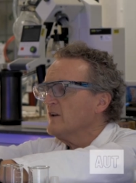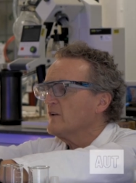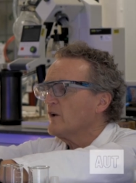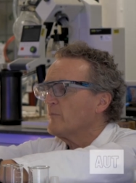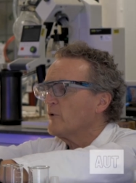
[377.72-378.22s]

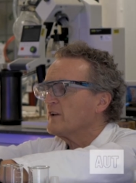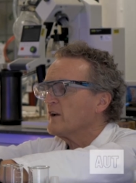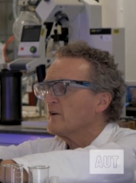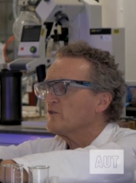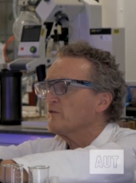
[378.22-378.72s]
No point
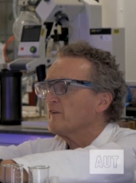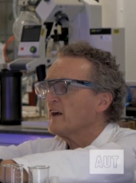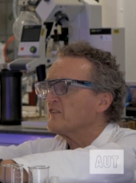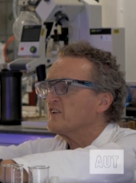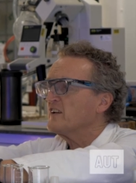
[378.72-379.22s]
in going too
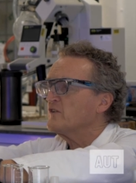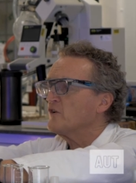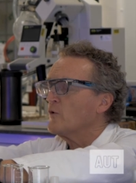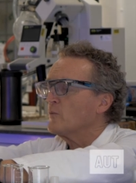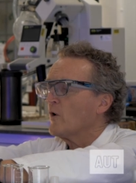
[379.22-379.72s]
fast here. You
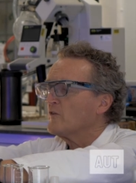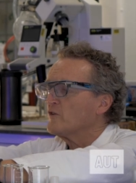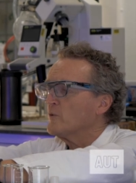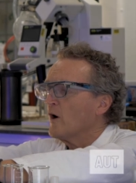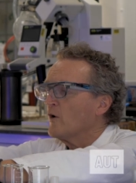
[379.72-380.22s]
don't
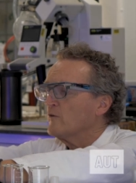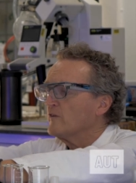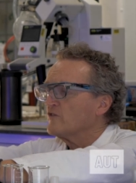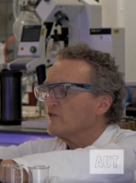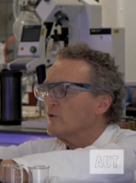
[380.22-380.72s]
want to
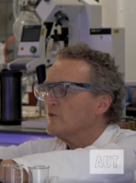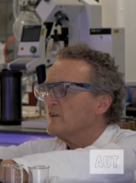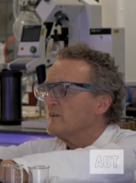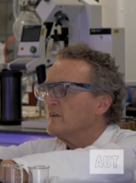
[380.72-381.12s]
overshoot.